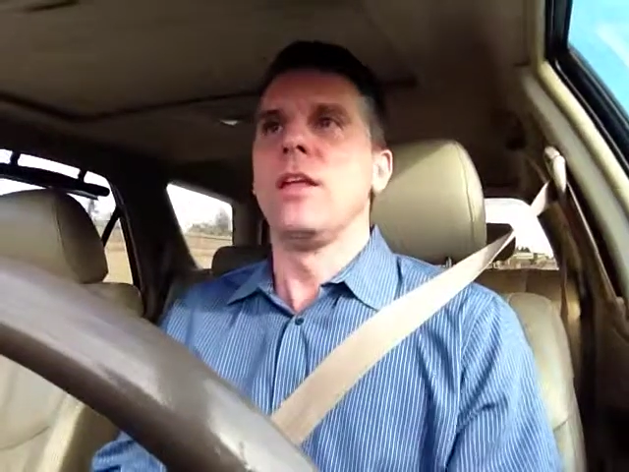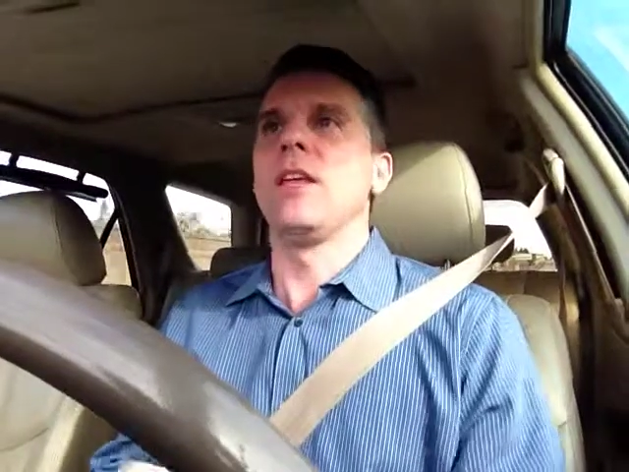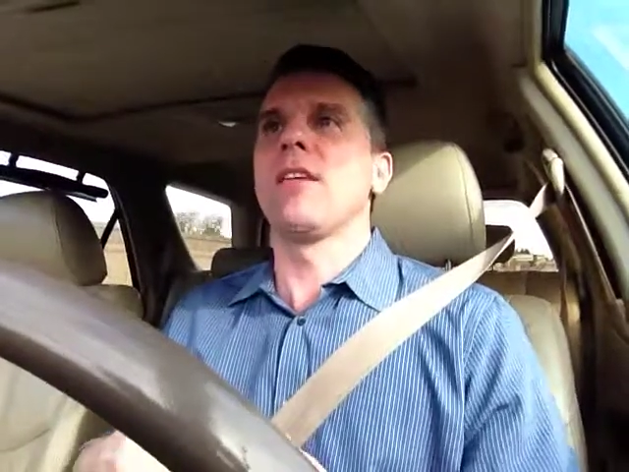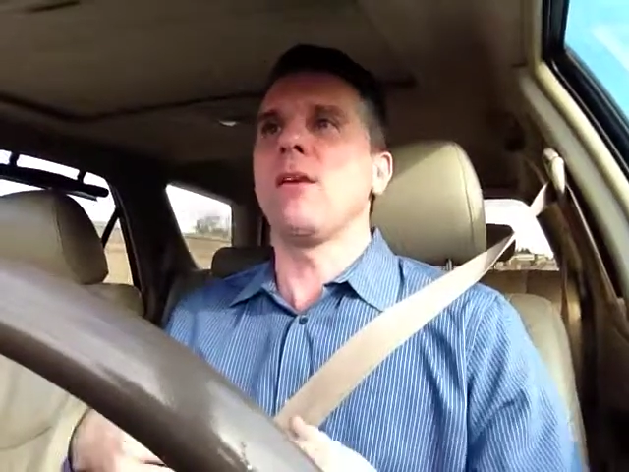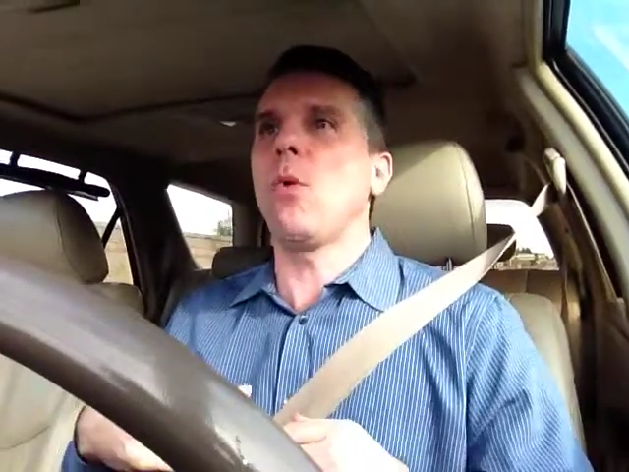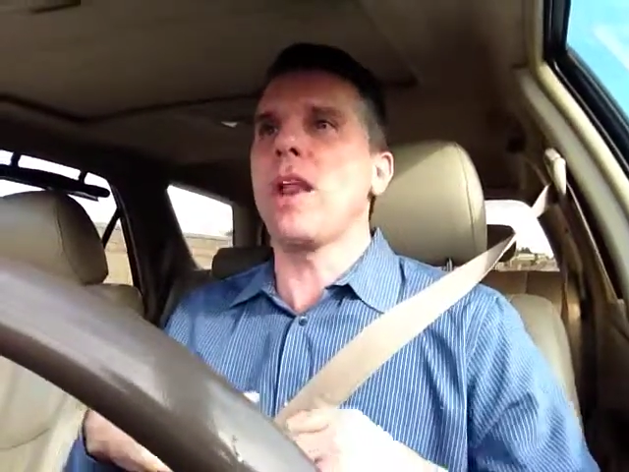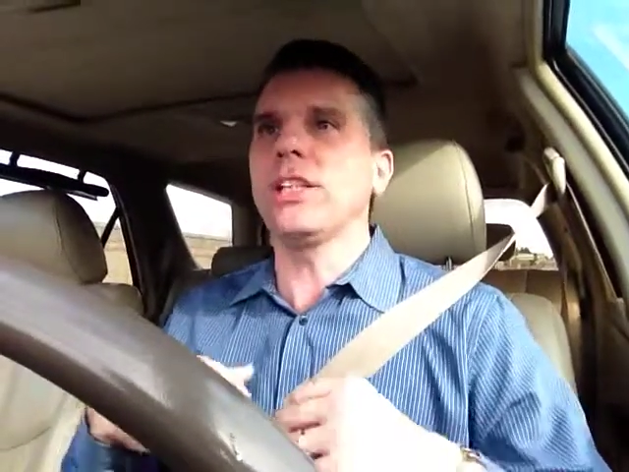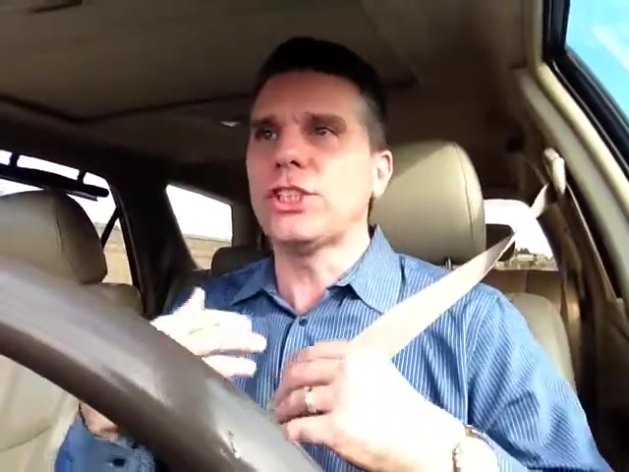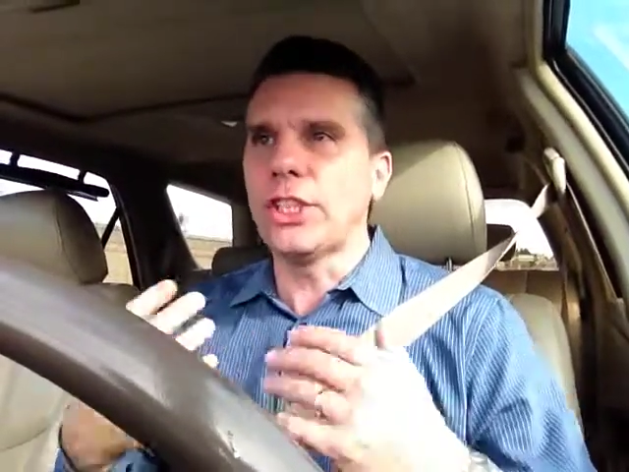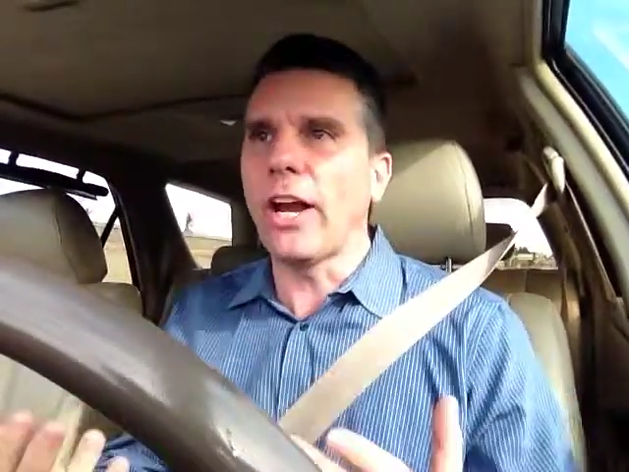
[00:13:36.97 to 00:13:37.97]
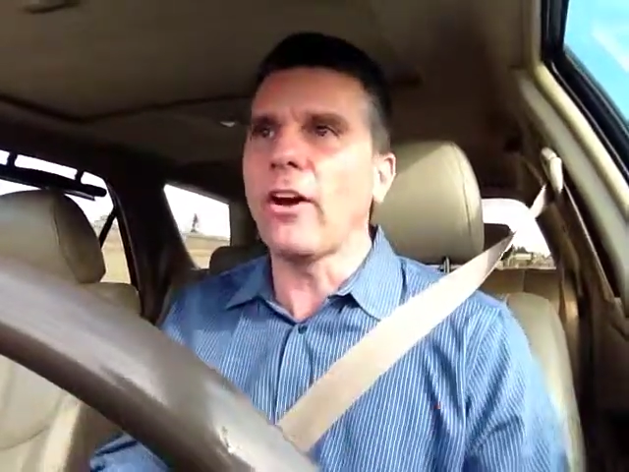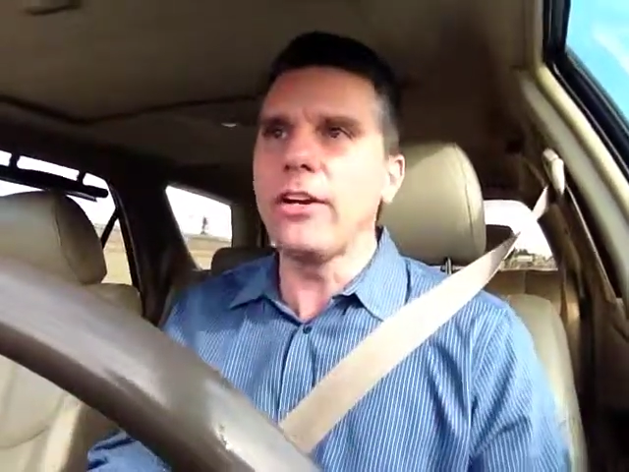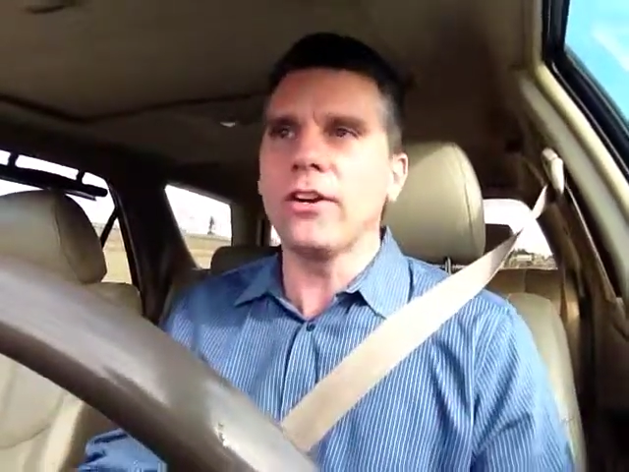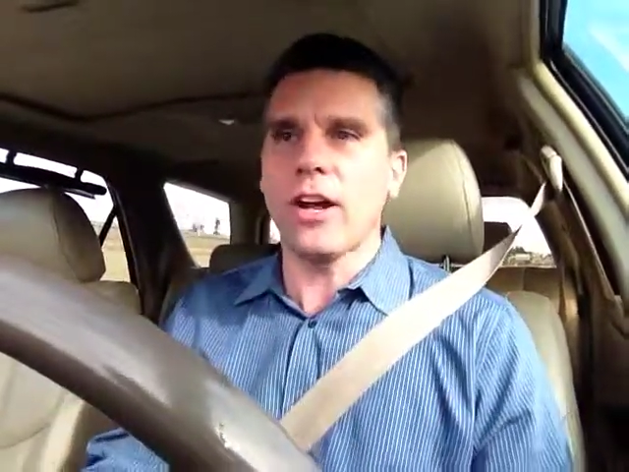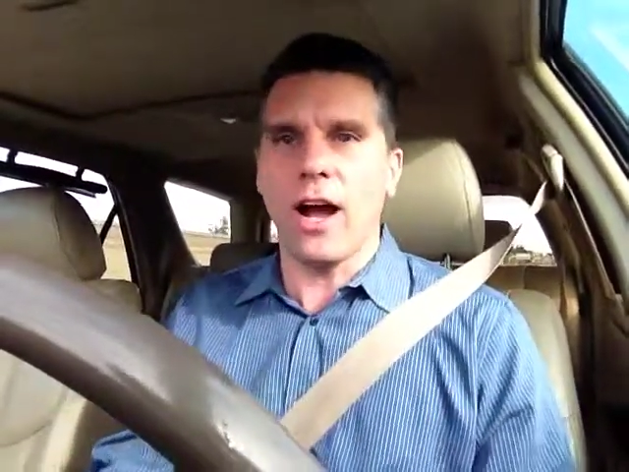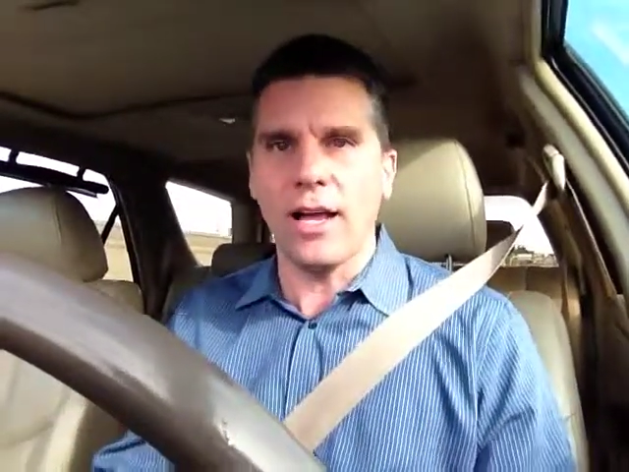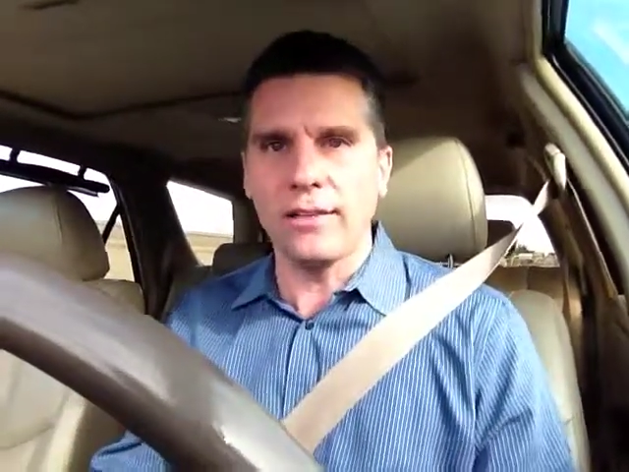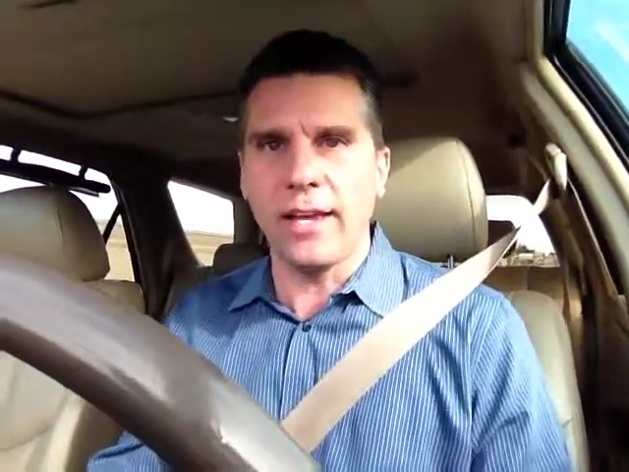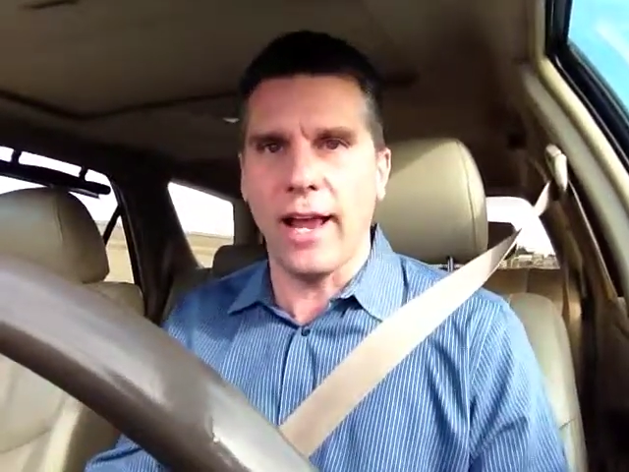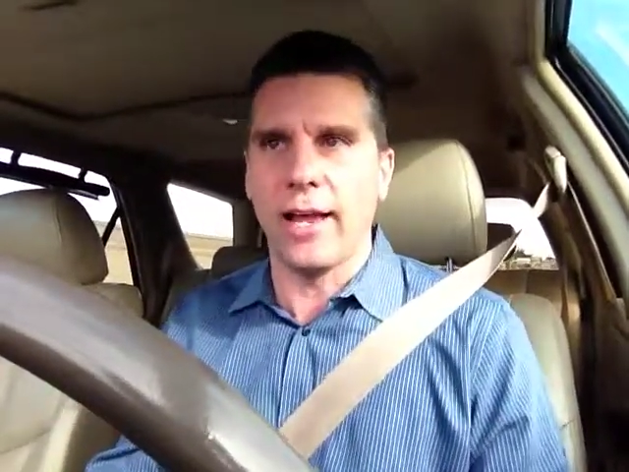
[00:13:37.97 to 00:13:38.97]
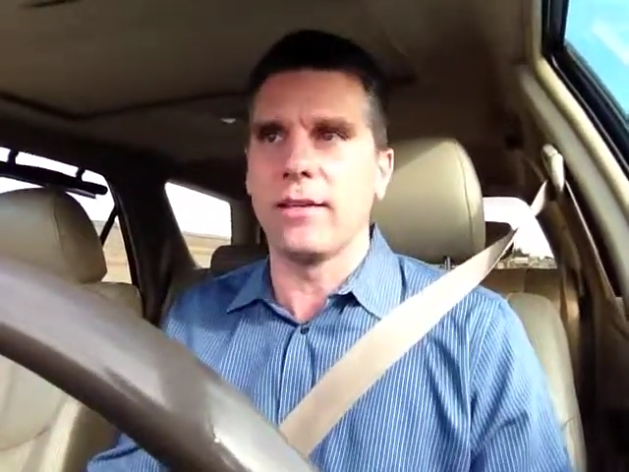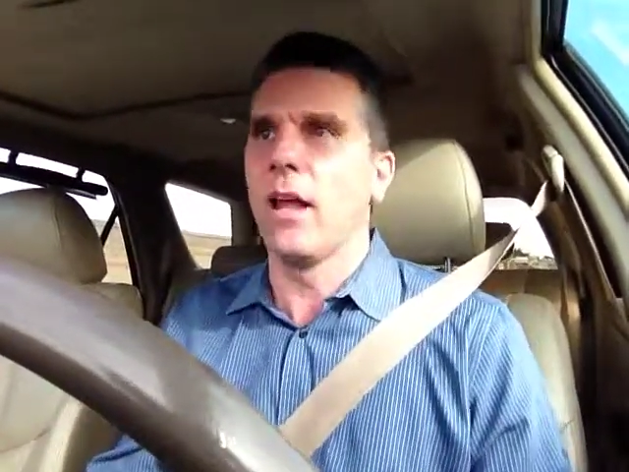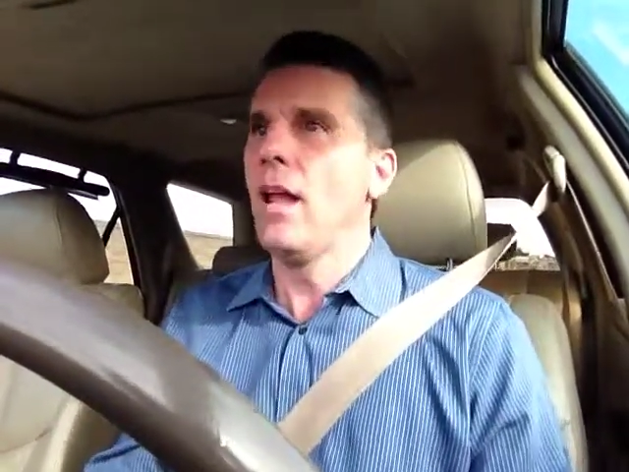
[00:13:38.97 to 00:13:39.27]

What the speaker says: You then want to share your content.